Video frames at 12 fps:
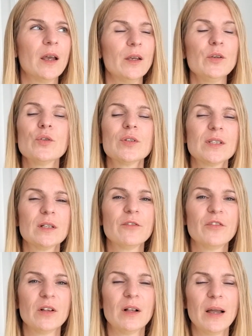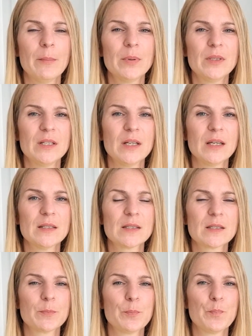you still feel
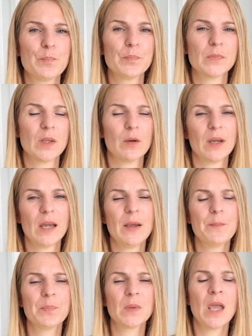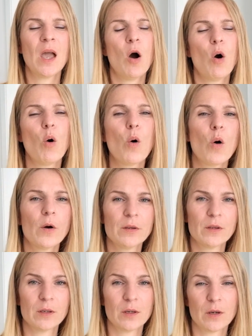emptiness okay or
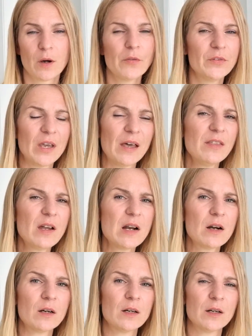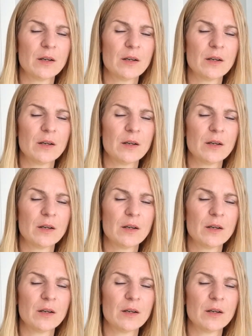on the other